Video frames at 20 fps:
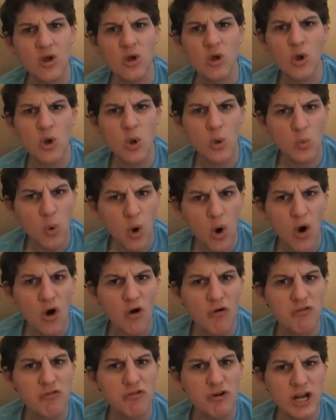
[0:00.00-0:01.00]
who
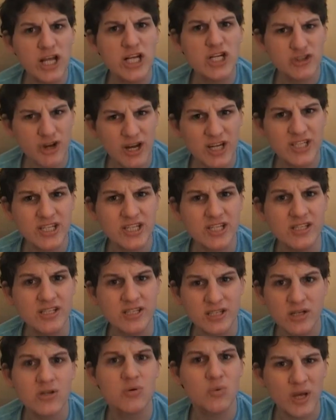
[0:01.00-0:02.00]
wore frilly
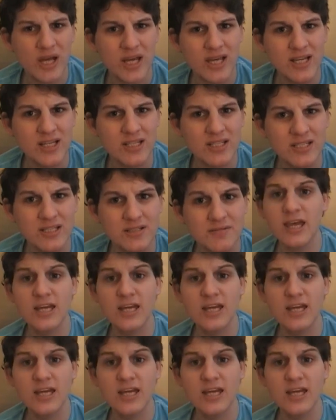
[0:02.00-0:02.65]
dresses and wigs.